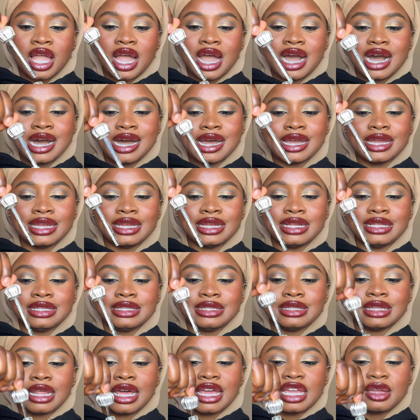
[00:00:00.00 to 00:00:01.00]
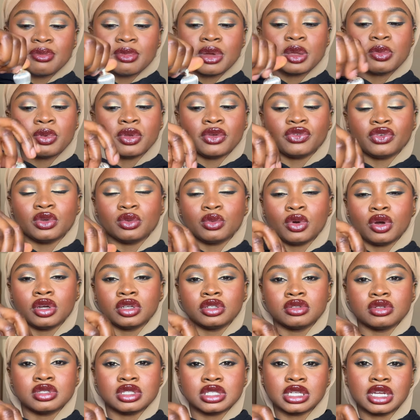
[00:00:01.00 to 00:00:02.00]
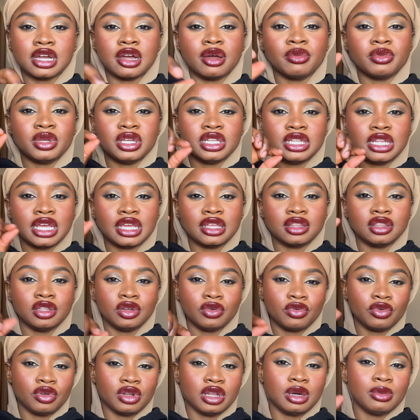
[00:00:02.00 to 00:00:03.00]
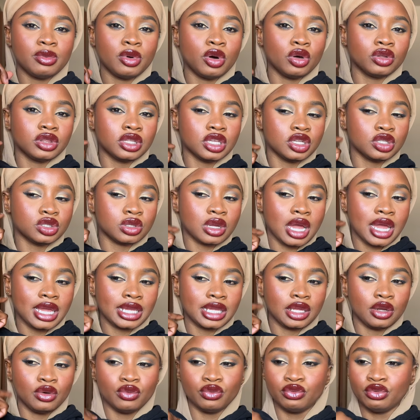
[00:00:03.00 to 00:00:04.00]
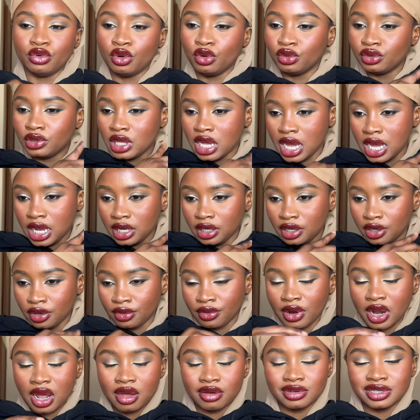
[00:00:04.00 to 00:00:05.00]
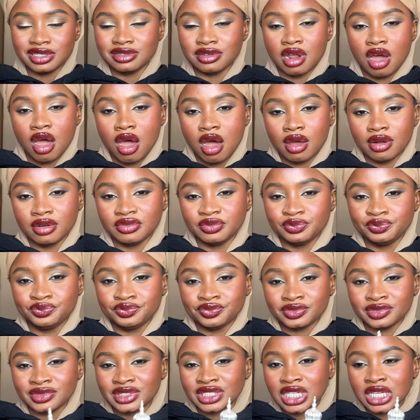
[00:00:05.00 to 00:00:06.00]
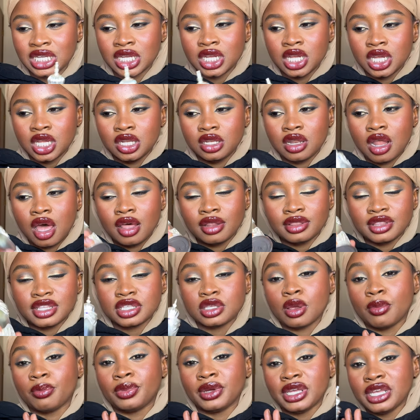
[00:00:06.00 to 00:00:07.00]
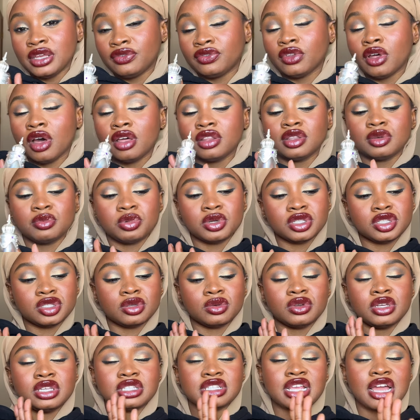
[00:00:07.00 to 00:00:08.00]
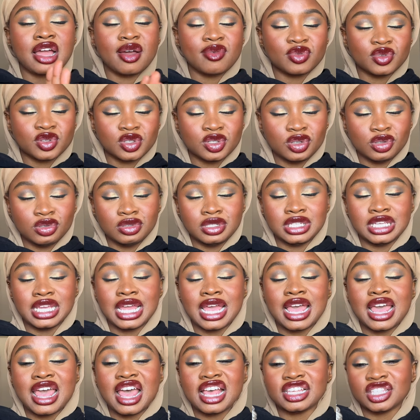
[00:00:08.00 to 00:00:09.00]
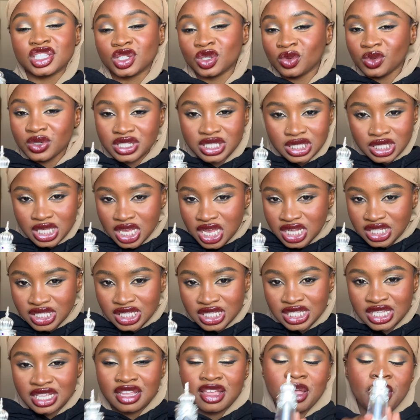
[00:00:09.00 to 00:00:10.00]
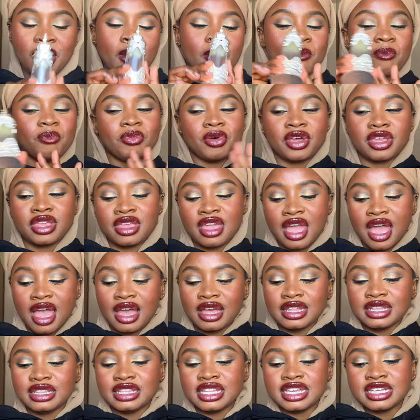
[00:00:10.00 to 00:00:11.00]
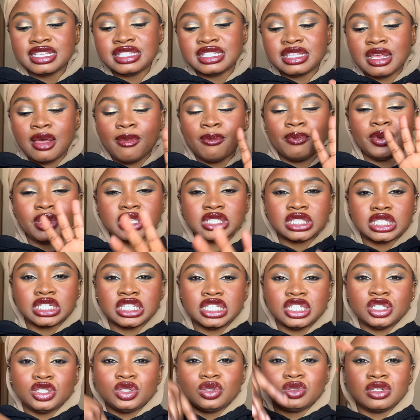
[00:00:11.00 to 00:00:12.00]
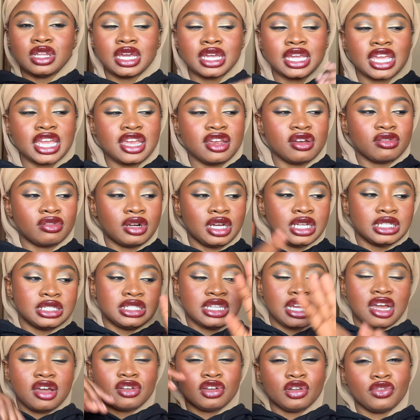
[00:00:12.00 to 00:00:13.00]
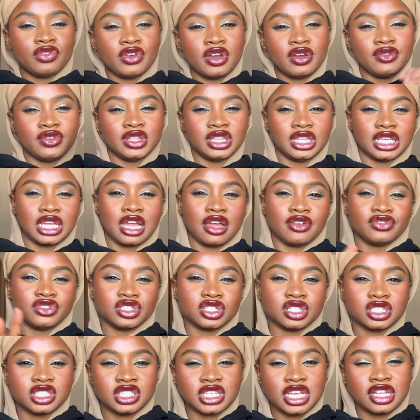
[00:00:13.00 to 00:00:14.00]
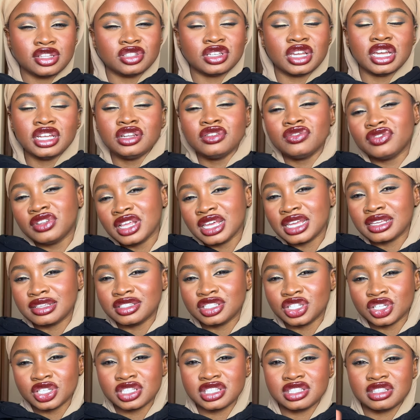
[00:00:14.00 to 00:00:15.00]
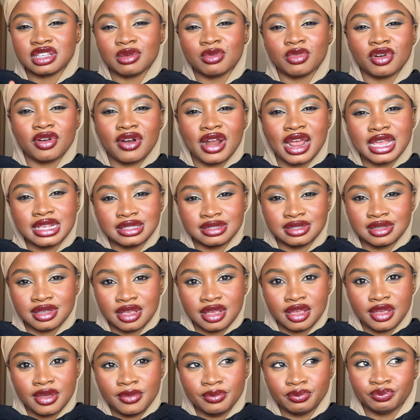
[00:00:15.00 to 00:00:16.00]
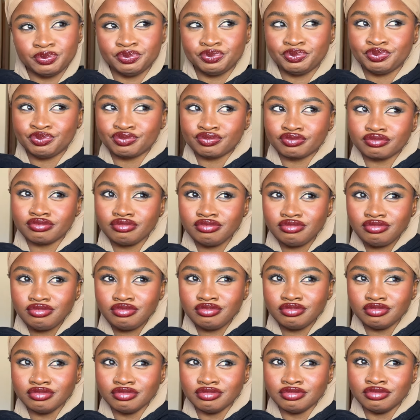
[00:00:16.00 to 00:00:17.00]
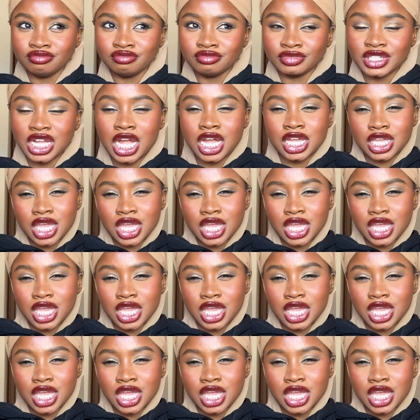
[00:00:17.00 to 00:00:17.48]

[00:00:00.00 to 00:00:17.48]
I like my perfume oils to come in like the rollerball thing so I can roll that around and not this. But if not, the bottle is absolutely exquisite. But yeah, let's basically do like a rundown of everything I've just said to kind of like just summarize it, I